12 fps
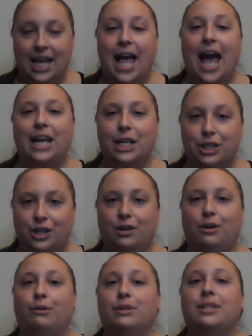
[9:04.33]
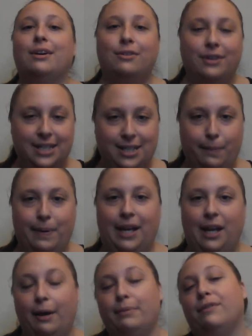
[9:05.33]
And it shows Lindsay
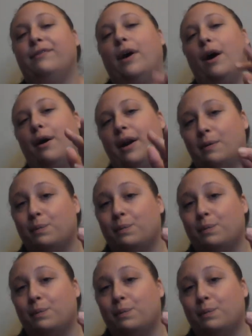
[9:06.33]
picking up the phone and